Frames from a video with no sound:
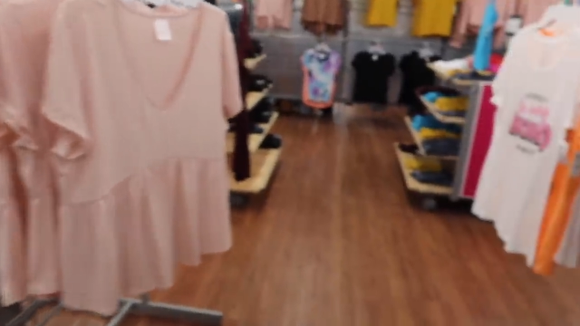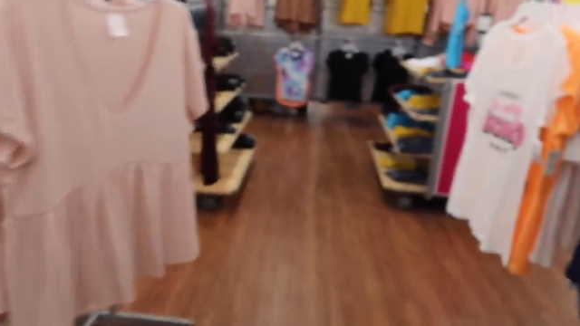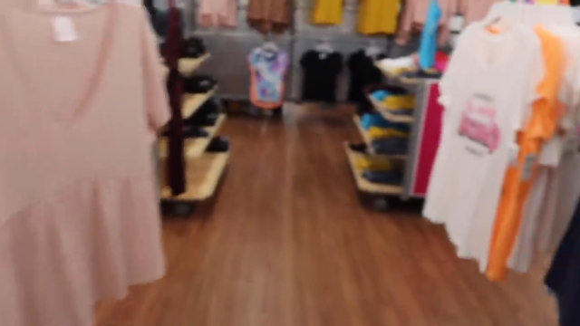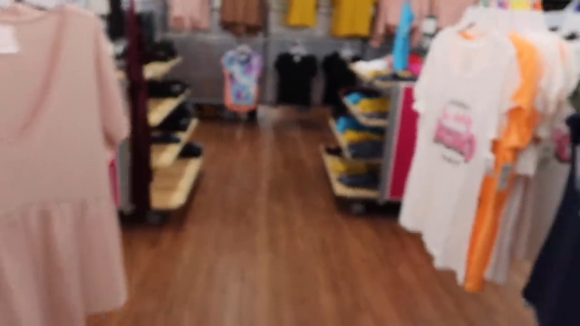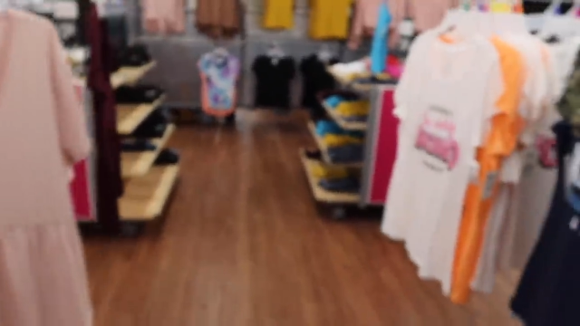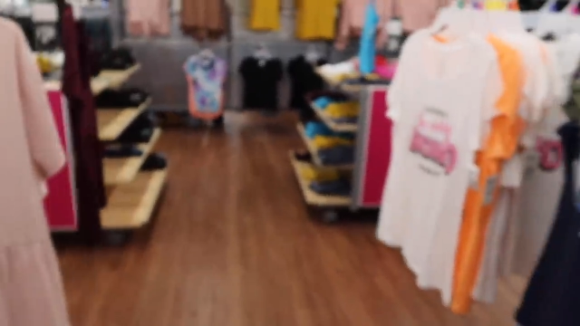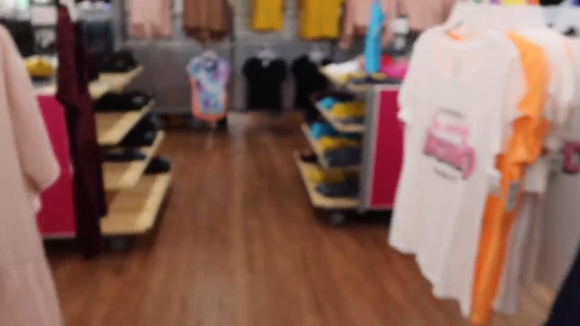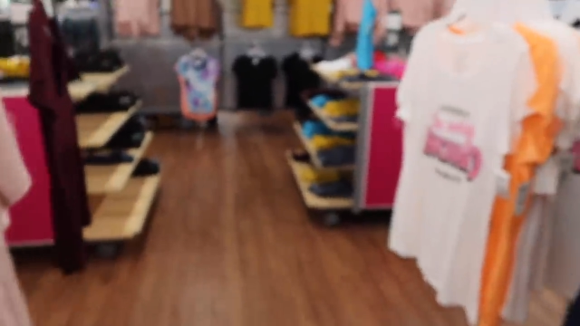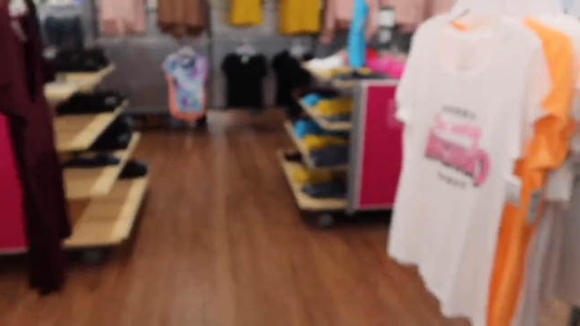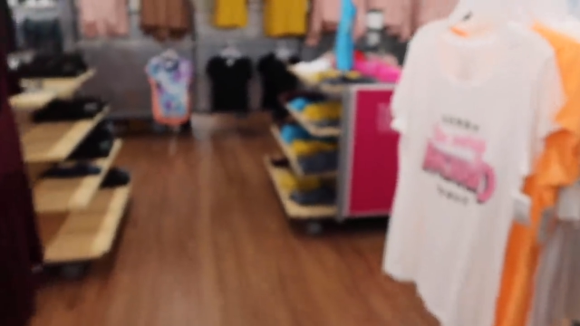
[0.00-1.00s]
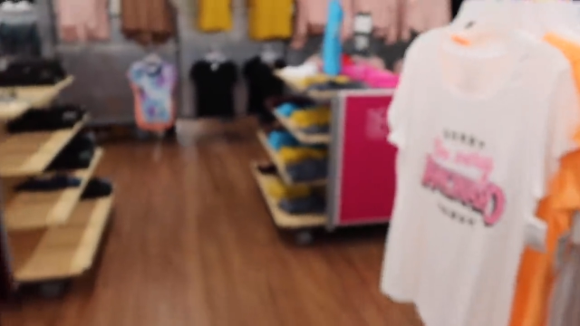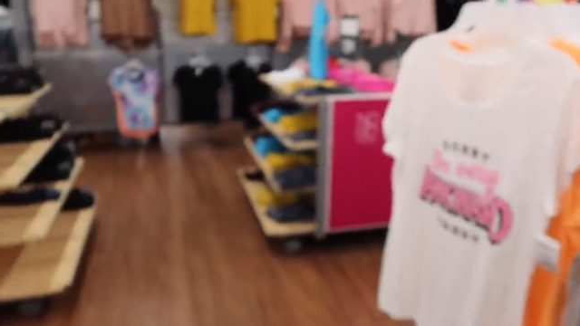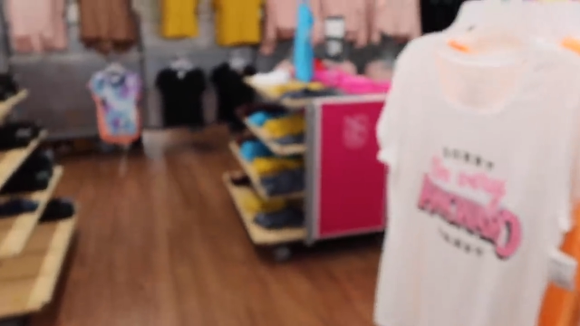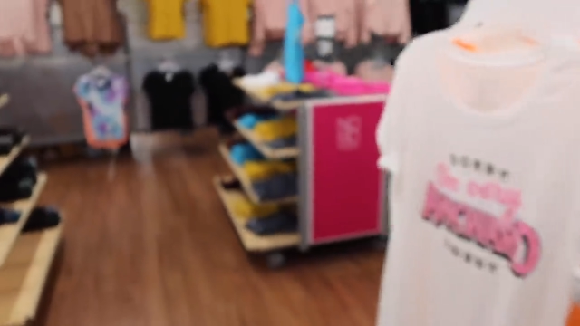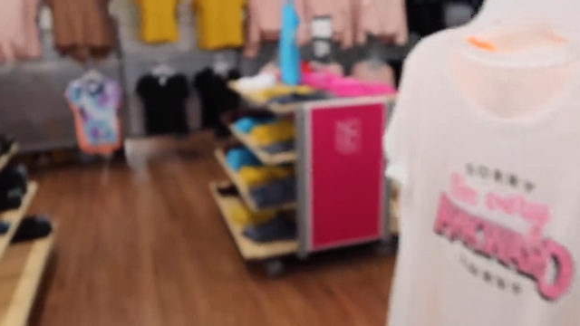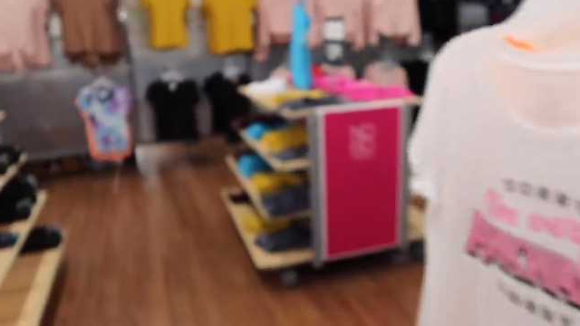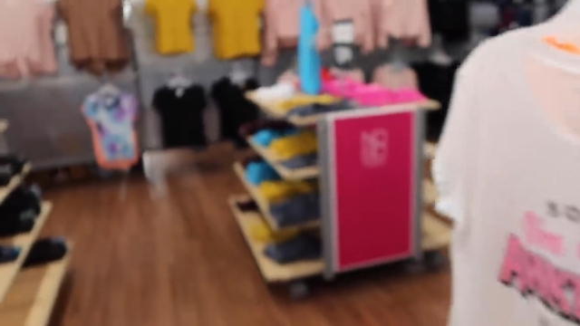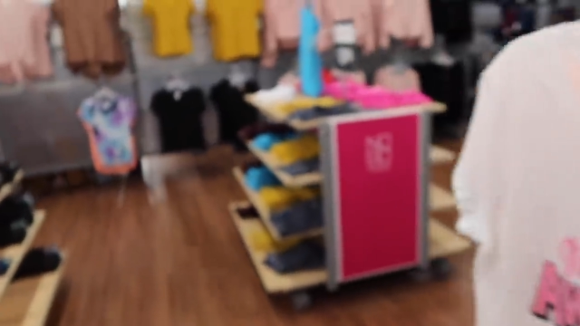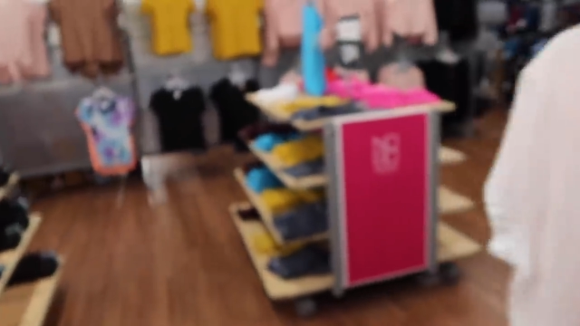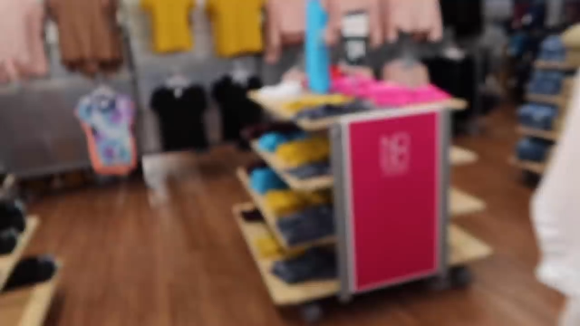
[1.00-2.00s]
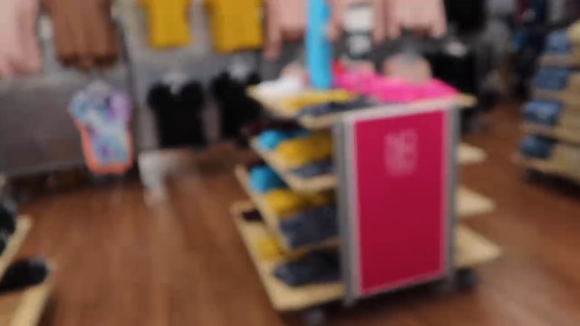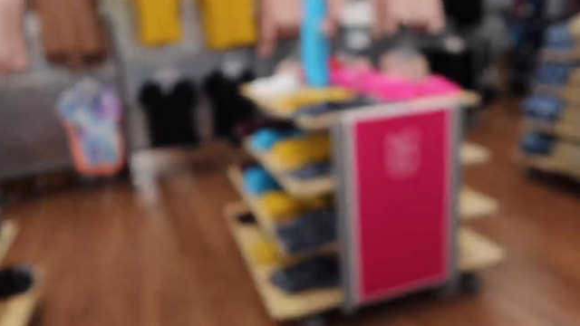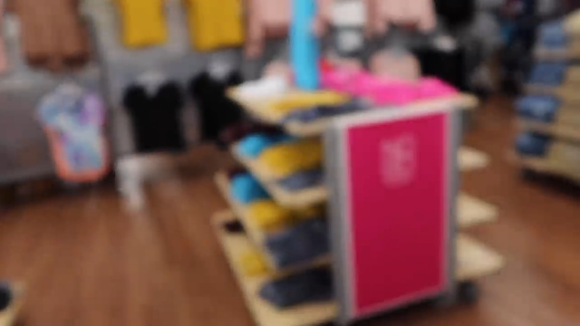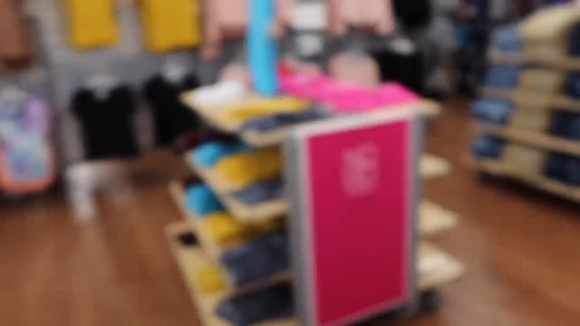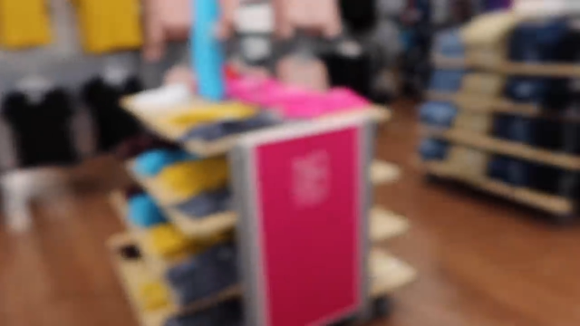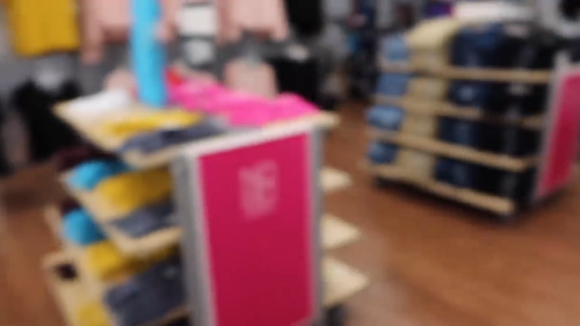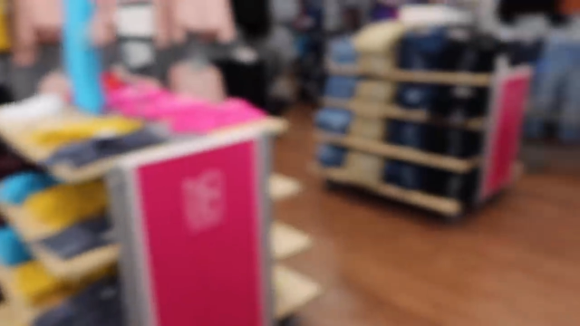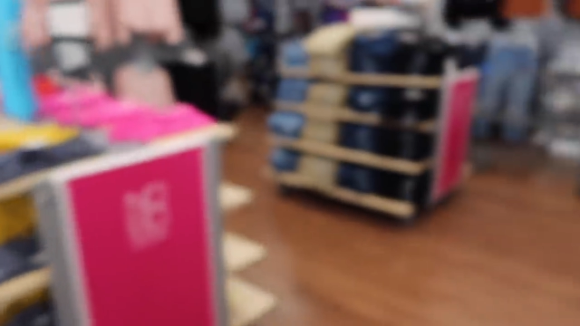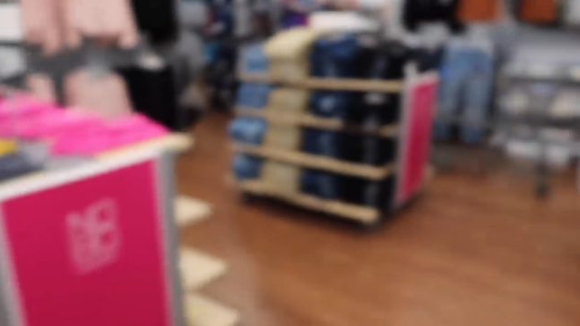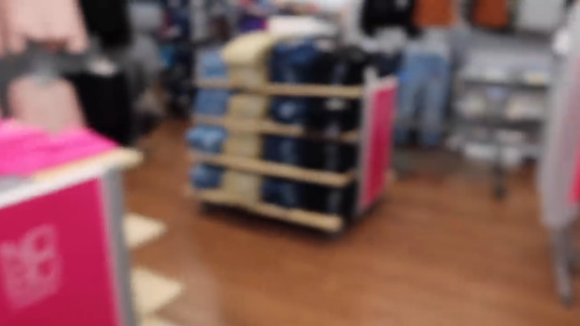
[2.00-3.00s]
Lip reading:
Nobody's mouth can be seen.